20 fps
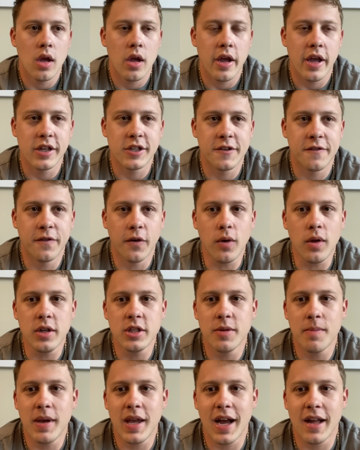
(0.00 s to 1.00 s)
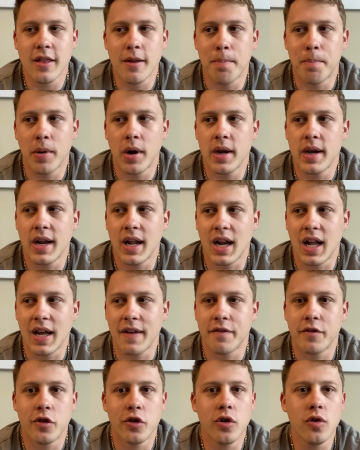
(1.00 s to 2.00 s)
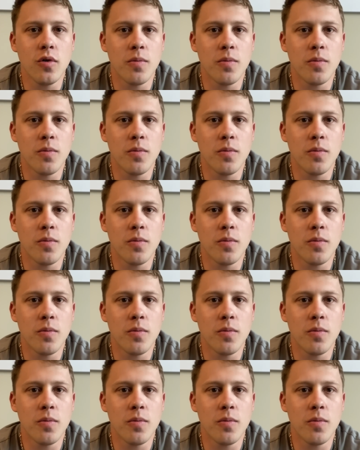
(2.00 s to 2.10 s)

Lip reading: It's folded to me on the button, and I have 2